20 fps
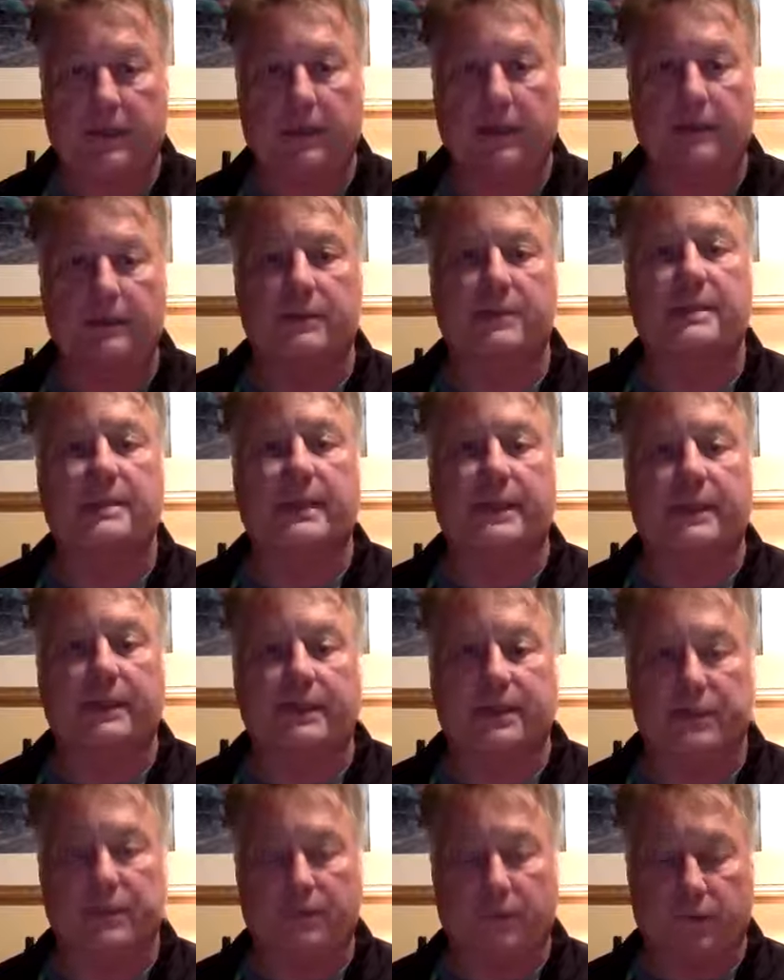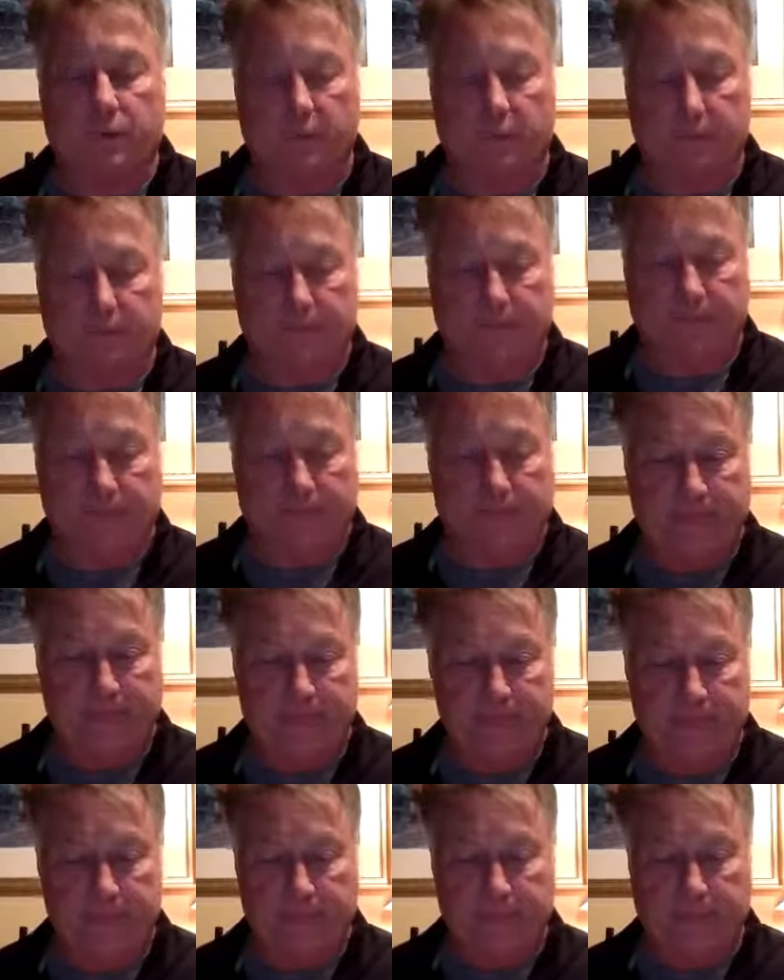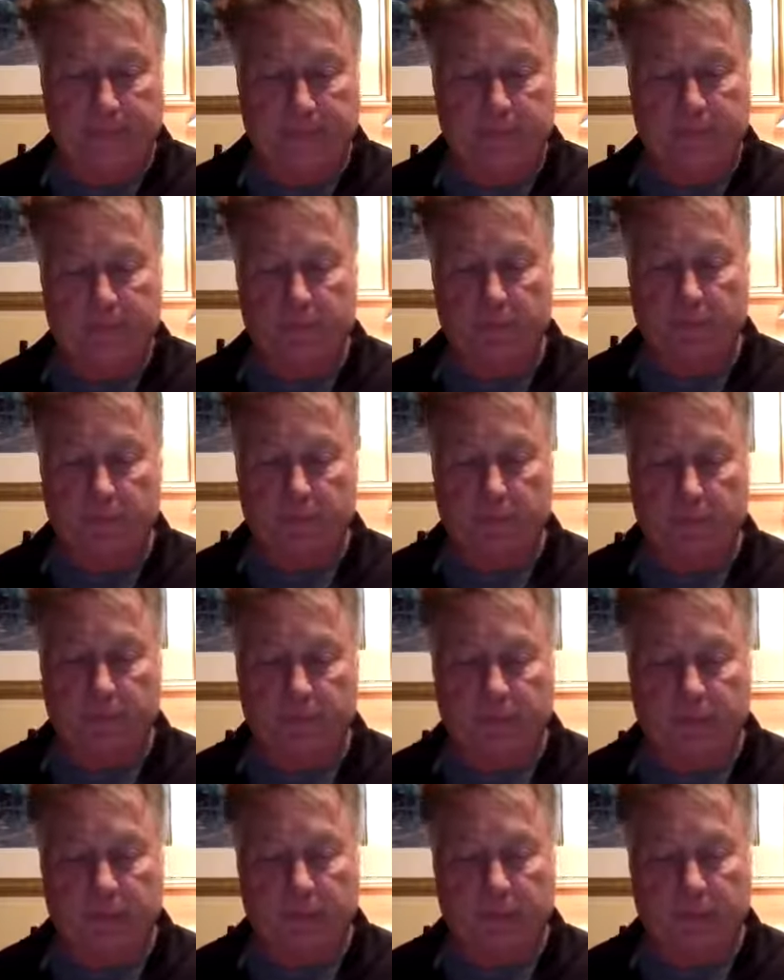our signature wine, if you will.